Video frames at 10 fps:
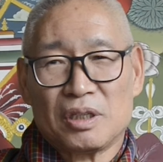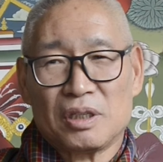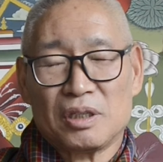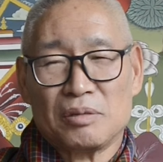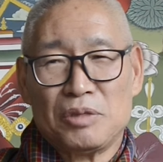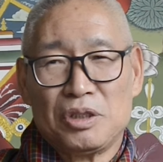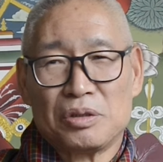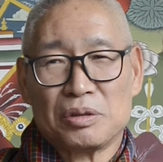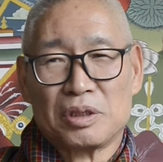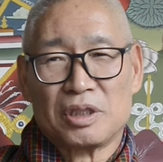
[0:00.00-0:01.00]
uh, me
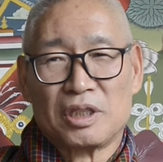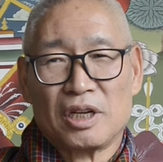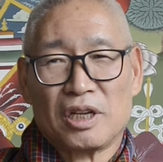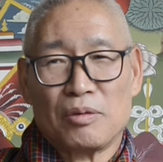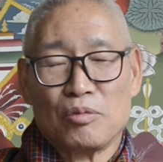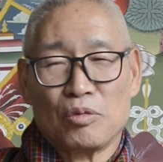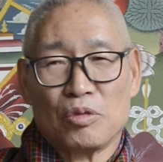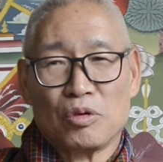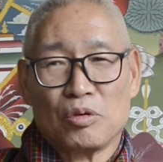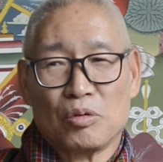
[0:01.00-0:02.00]
to tell them
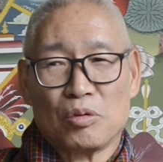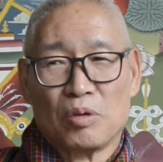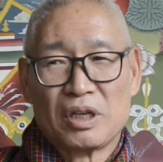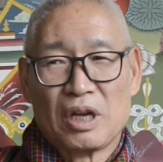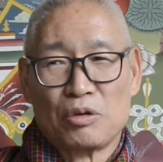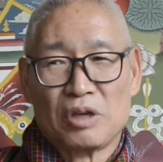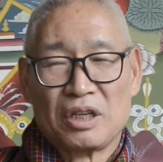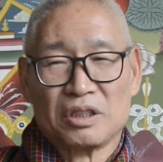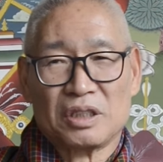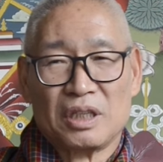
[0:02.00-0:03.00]
what I would
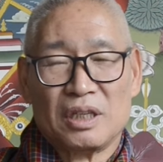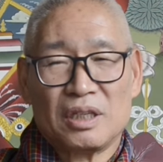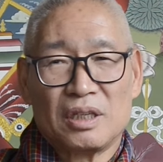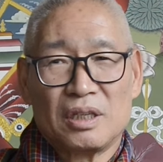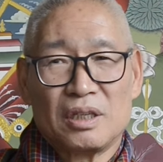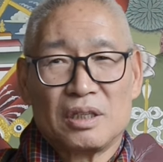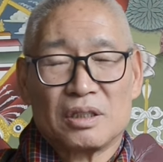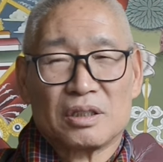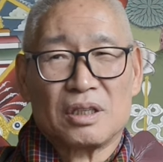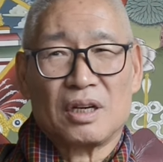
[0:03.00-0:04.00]
like to see.
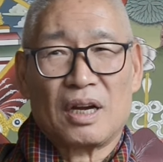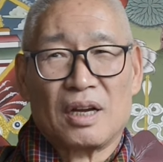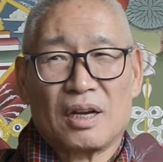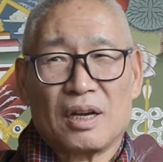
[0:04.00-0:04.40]
So